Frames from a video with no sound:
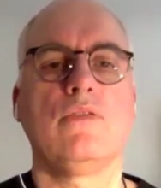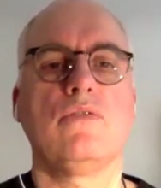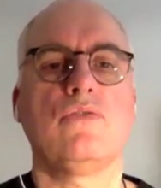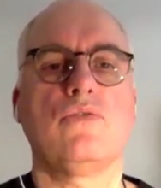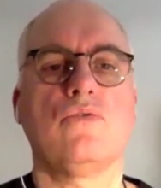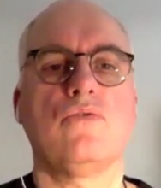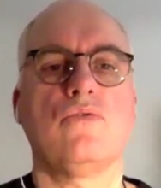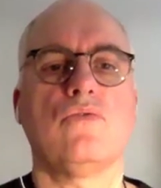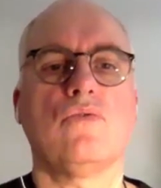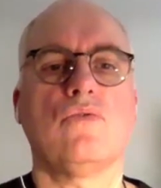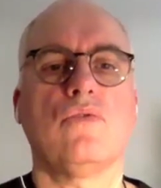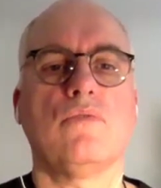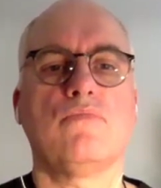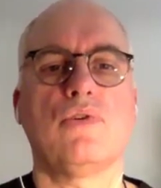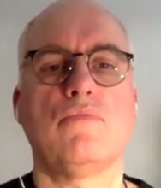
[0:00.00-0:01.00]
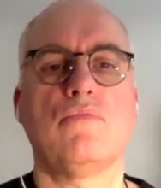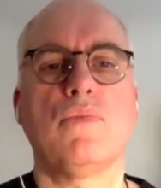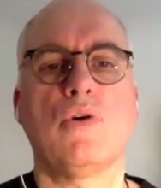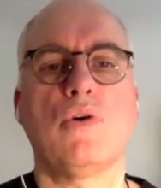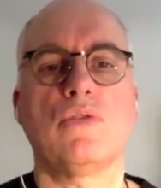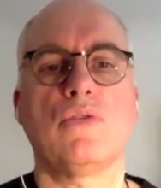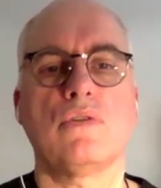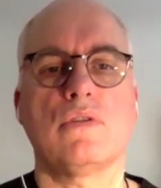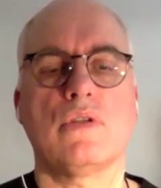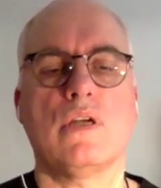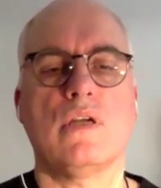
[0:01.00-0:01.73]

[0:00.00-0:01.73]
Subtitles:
to promote